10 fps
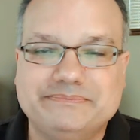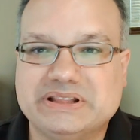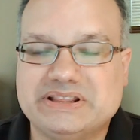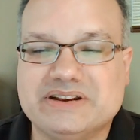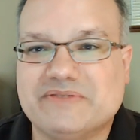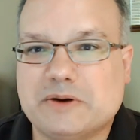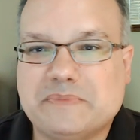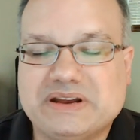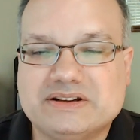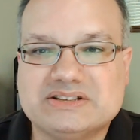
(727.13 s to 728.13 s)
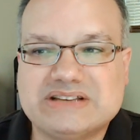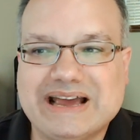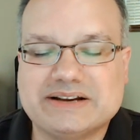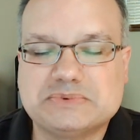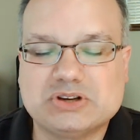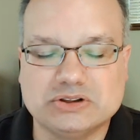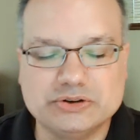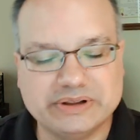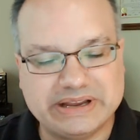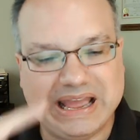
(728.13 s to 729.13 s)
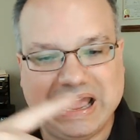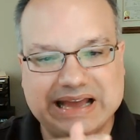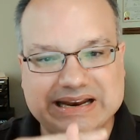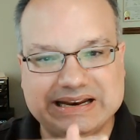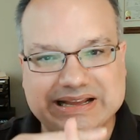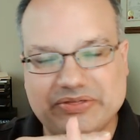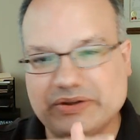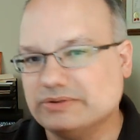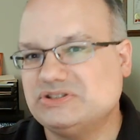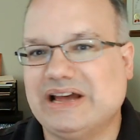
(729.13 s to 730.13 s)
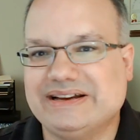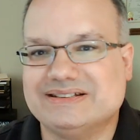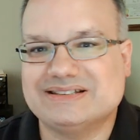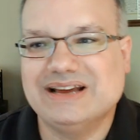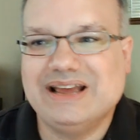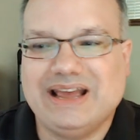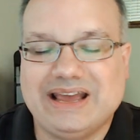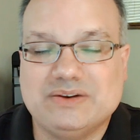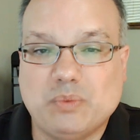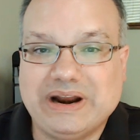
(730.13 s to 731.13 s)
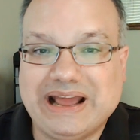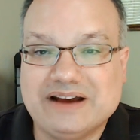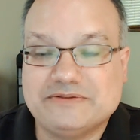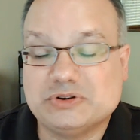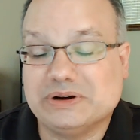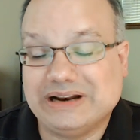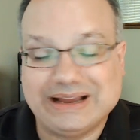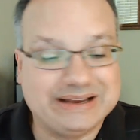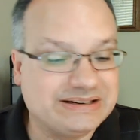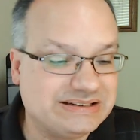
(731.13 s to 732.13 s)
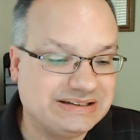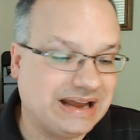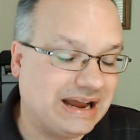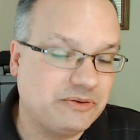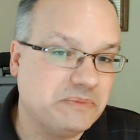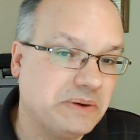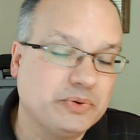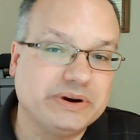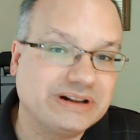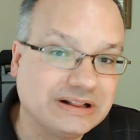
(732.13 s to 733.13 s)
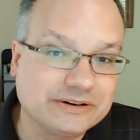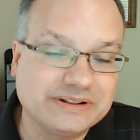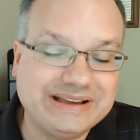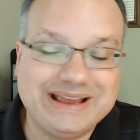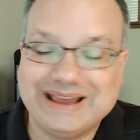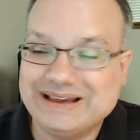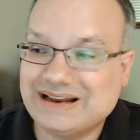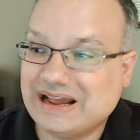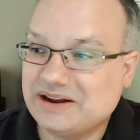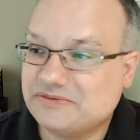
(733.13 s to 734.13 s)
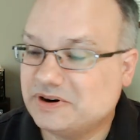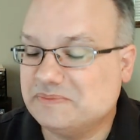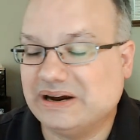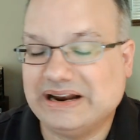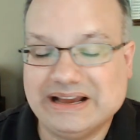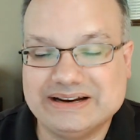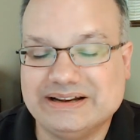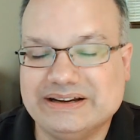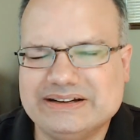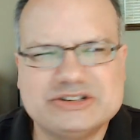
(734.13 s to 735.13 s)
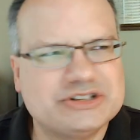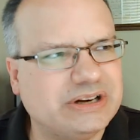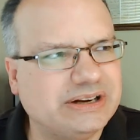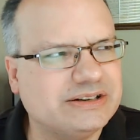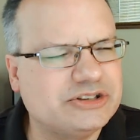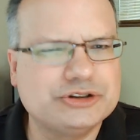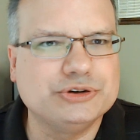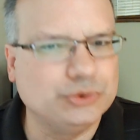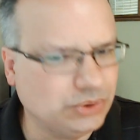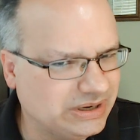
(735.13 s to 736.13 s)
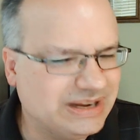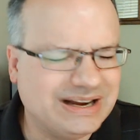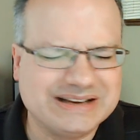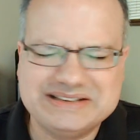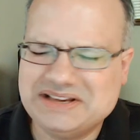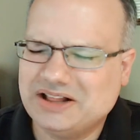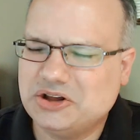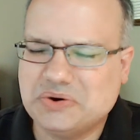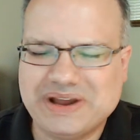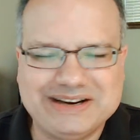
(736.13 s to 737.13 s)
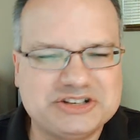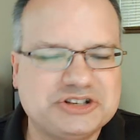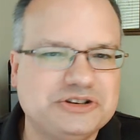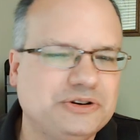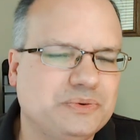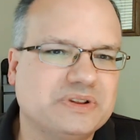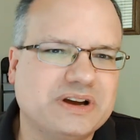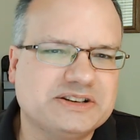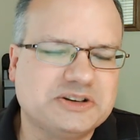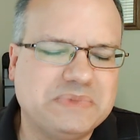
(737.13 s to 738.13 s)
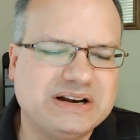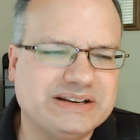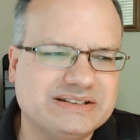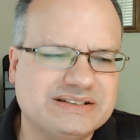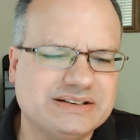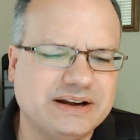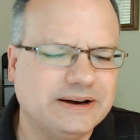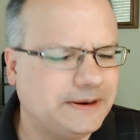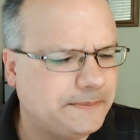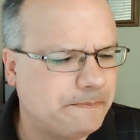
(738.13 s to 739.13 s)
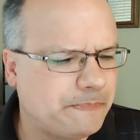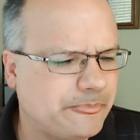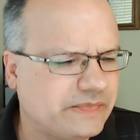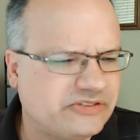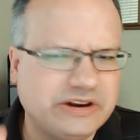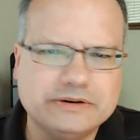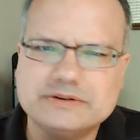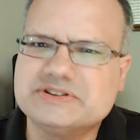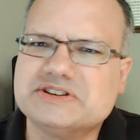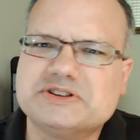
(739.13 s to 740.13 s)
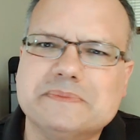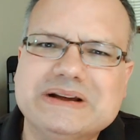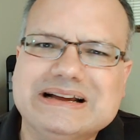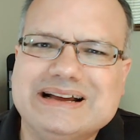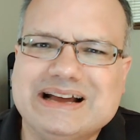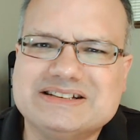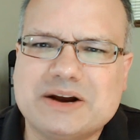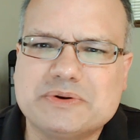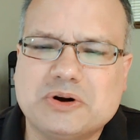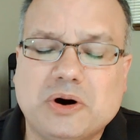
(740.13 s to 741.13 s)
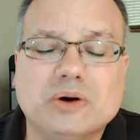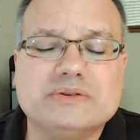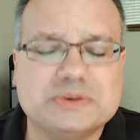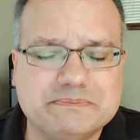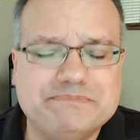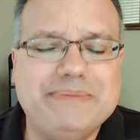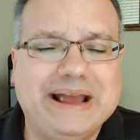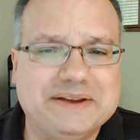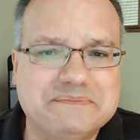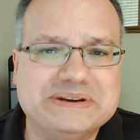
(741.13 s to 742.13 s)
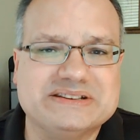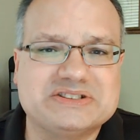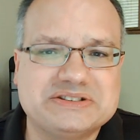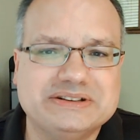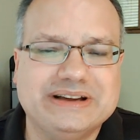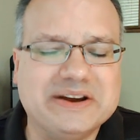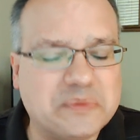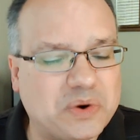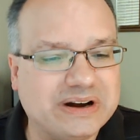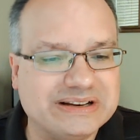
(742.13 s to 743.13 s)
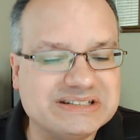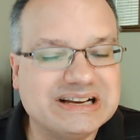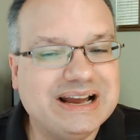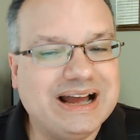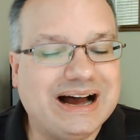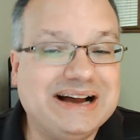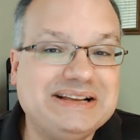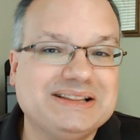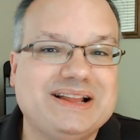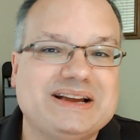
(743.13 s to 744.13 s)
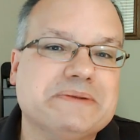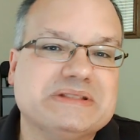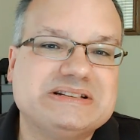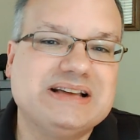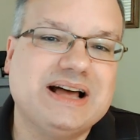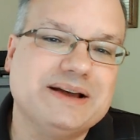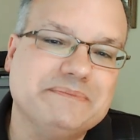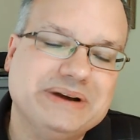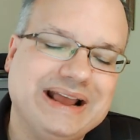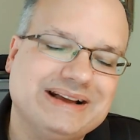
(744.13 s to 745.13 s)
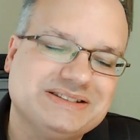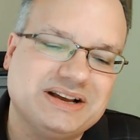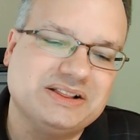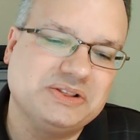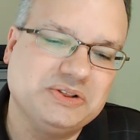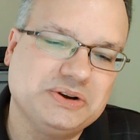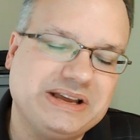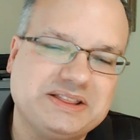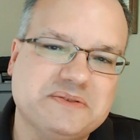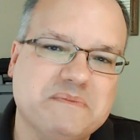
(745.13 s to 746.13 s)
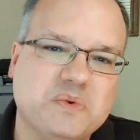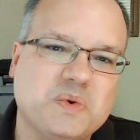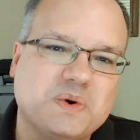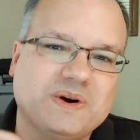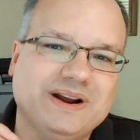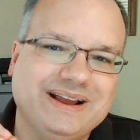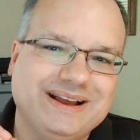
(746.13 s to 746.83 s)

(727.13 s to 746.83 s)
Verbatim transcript: But the environmentalists absolutely had it in their sights and went after it. And I remember it clearly, and I had a friend of mine had an H two, a yellow H two with customized um, stereo system. As I recall, it was a bad beast. It was. I didn't like them at the time, but as I look at them more